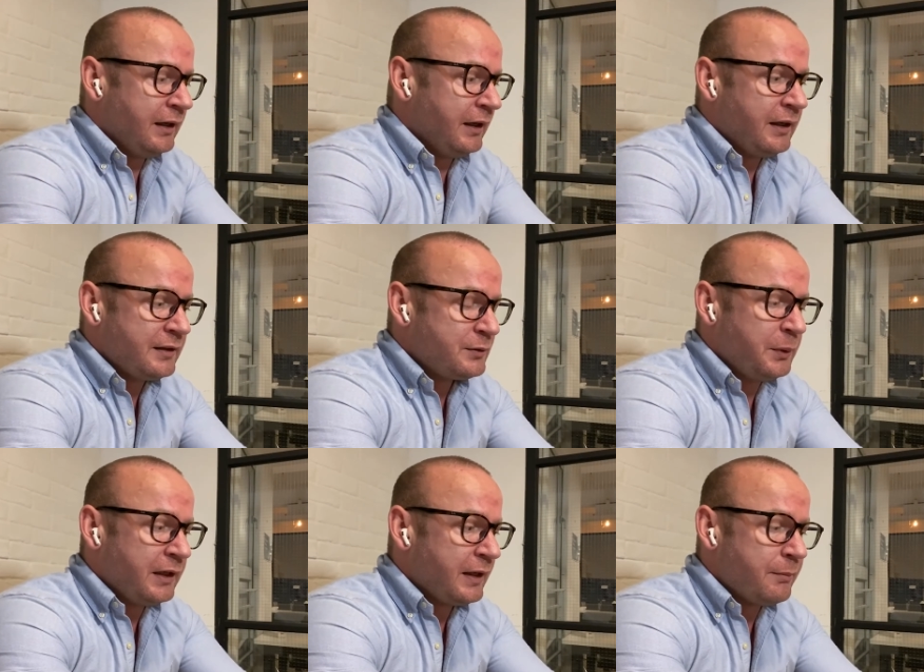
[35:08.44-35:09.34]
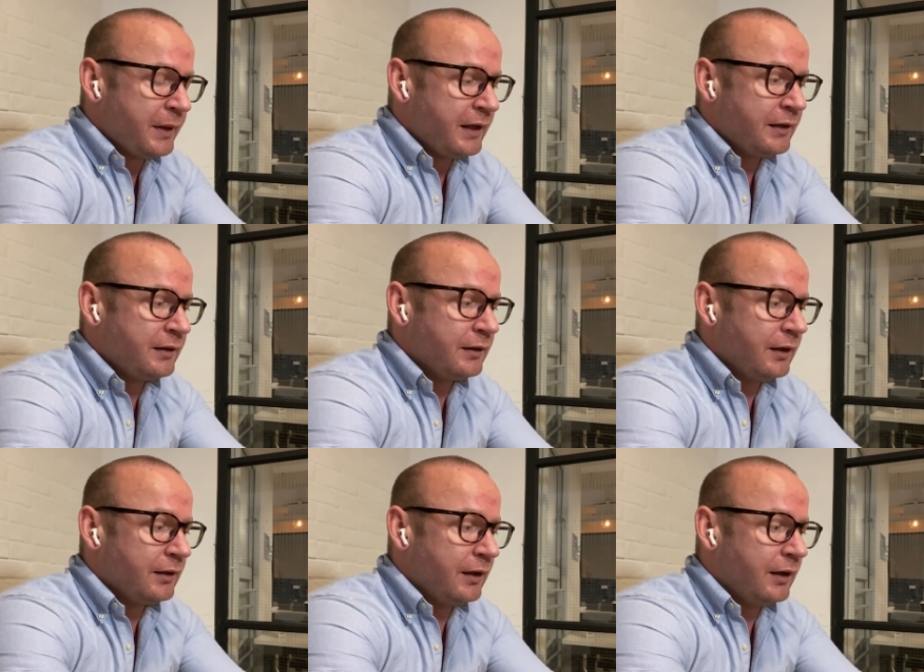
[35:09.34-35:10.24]
that's really
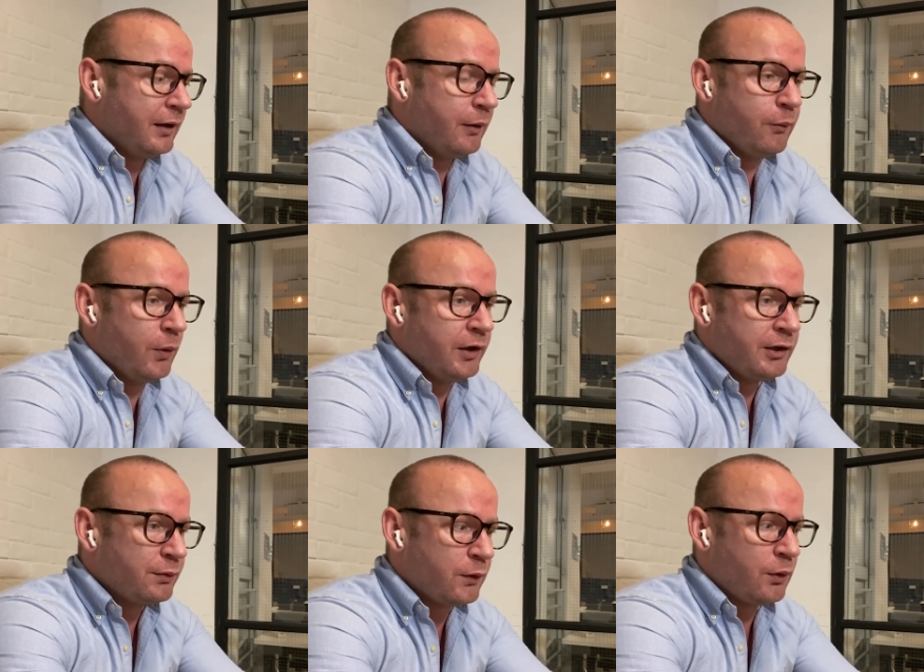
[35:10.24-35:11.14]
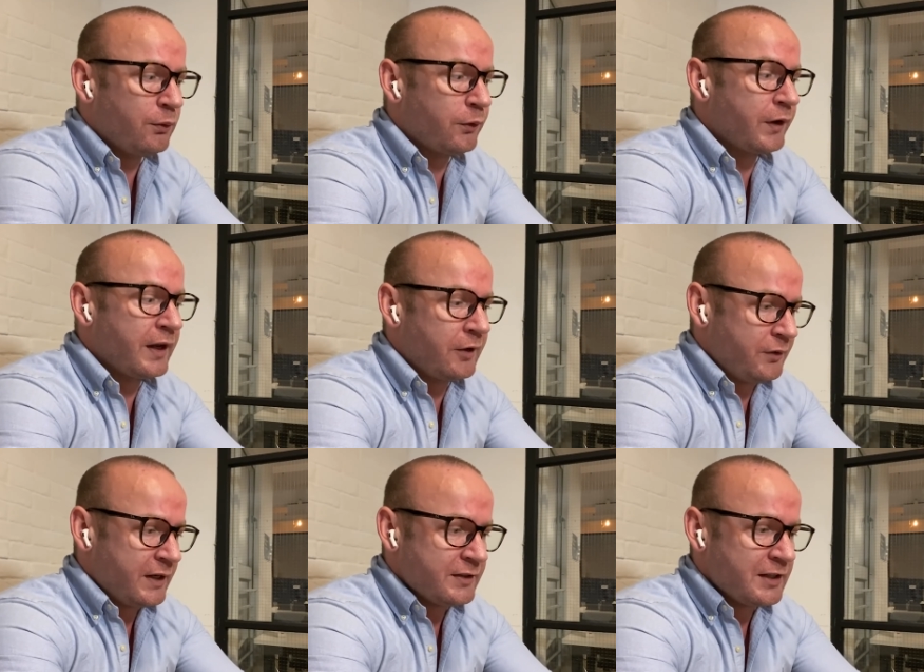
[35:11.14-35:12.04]
been wonderful for the
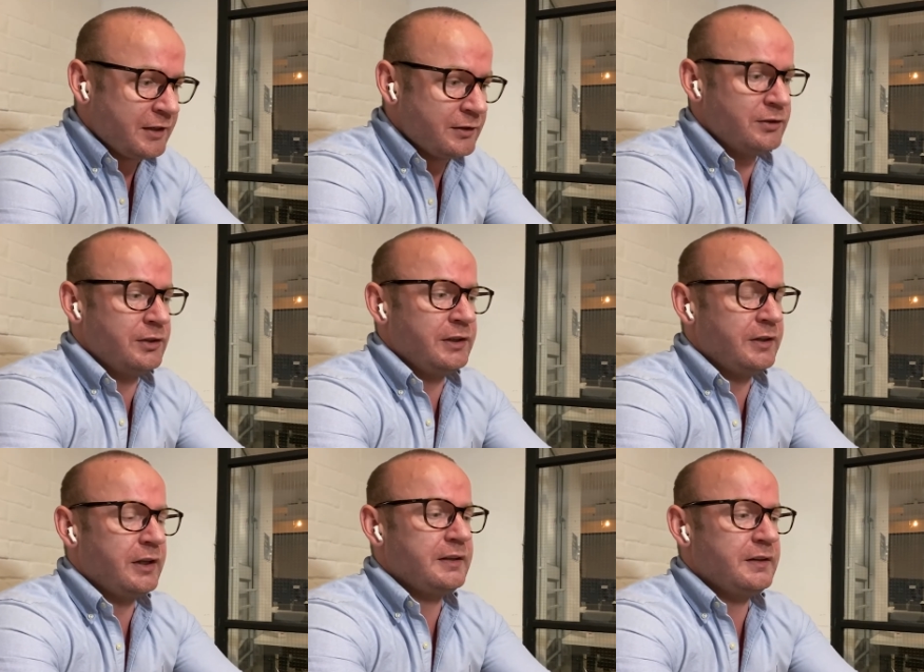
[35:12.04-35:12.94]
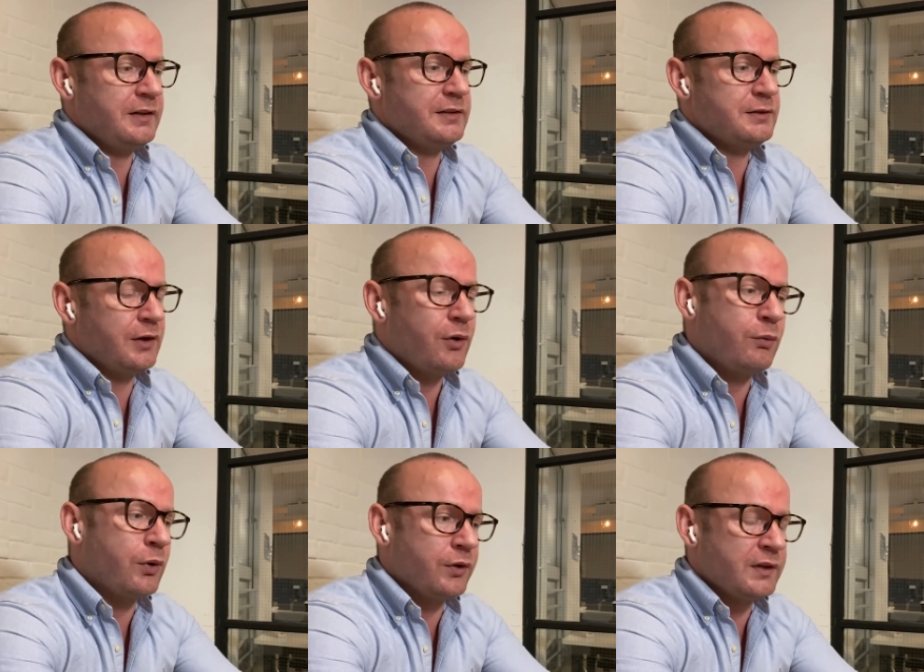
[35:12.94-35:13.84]
advertising industry that this whole
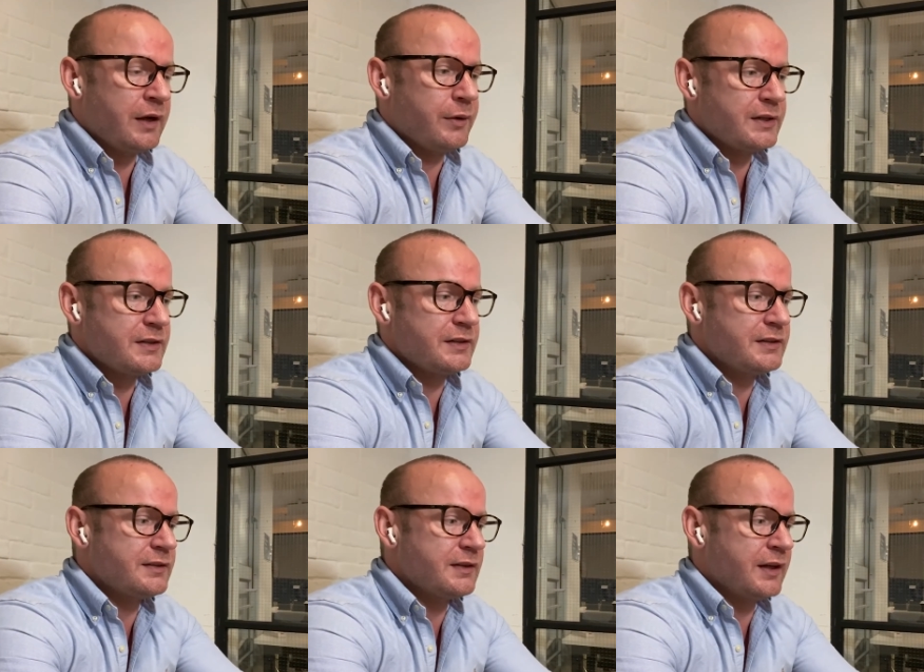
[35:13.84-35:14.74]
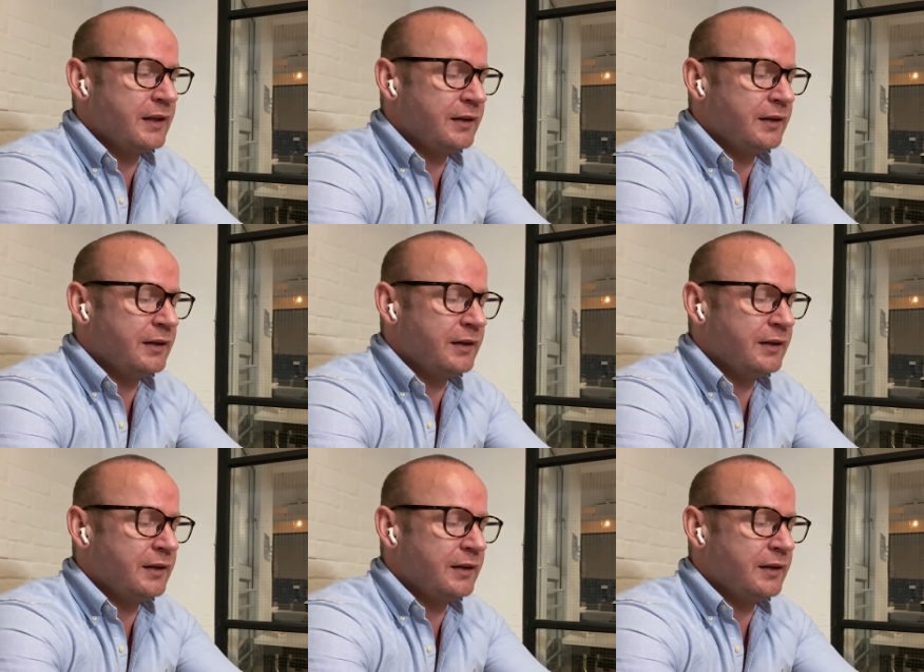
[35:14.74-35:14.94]
world now exists. And